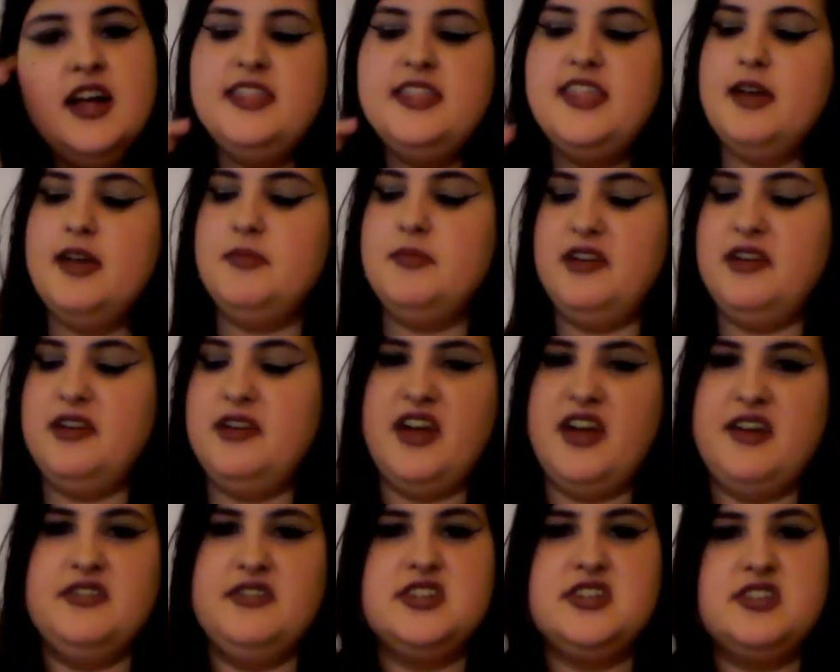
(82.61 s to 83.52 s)
They're my
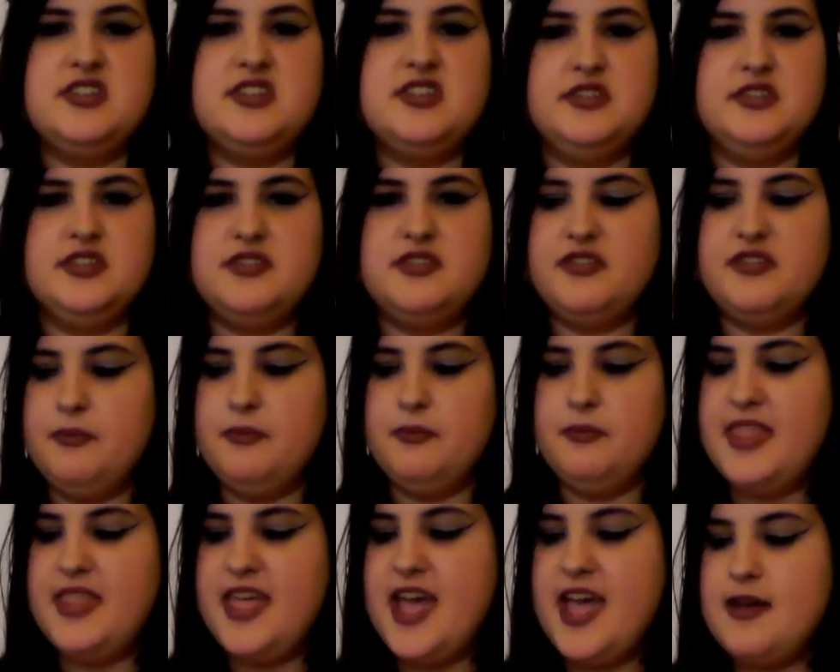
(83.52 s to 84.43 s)
favourite songs
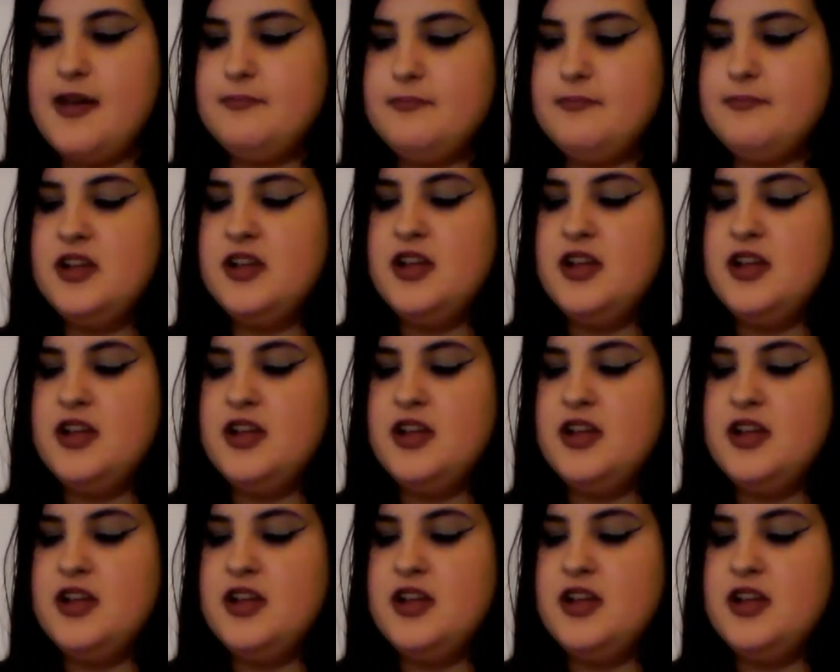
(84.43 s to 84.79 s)
from them.